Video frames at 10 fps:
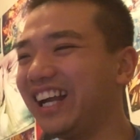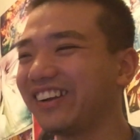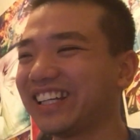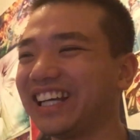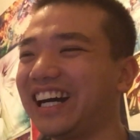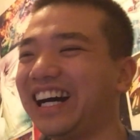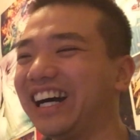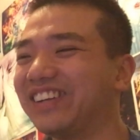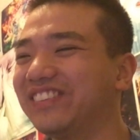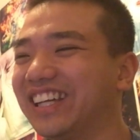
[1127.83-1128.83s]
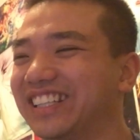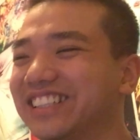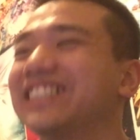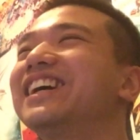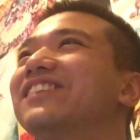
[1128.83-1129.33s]
Look at that eye,
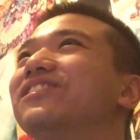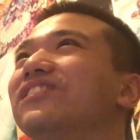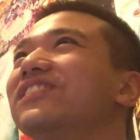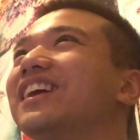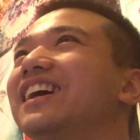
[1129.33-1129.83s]
man.